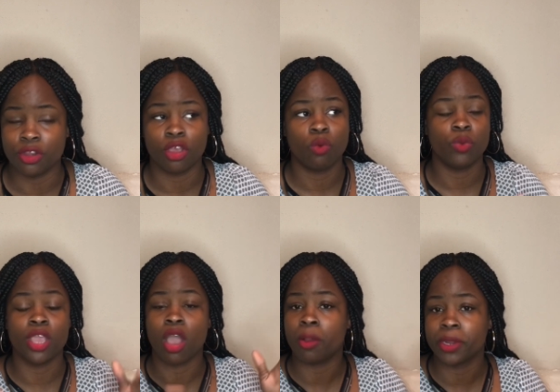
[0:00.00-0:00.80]
you know,
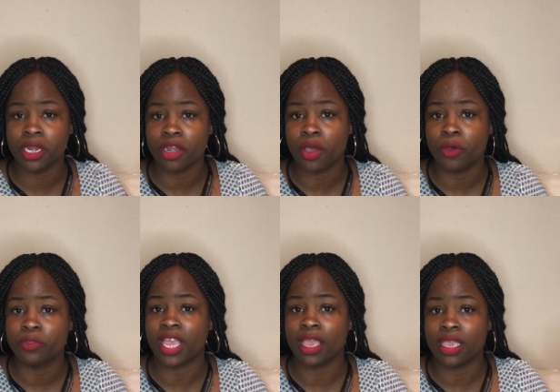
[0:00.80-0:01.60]
we already
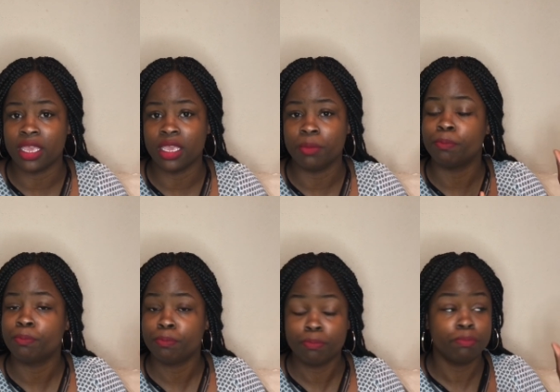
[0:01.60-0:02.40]
know that he